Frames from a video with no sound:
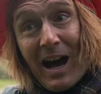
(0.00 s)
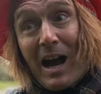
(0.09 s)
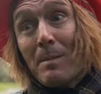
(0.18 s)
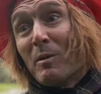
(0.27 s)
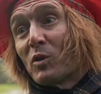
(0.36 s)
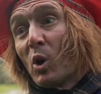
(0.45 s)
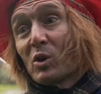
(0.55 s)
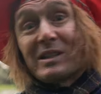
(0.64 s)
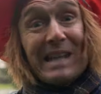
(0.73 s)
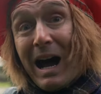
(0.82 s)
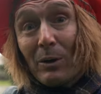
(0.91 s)
I am of course
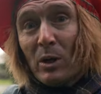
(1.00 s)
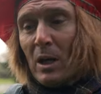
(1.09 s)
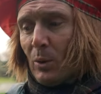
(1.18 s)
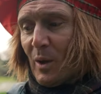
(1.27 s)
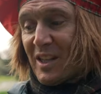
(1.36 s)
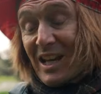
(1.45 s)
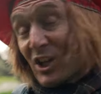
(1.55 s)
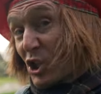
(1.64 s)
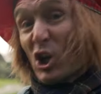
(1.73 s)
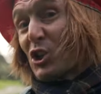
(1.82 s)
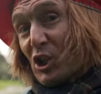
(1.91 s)
down with this
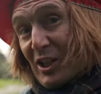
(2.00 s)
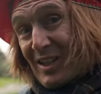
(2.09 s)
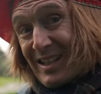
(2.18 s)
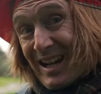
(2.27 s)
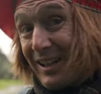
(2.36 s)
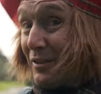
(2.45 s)
androgynous style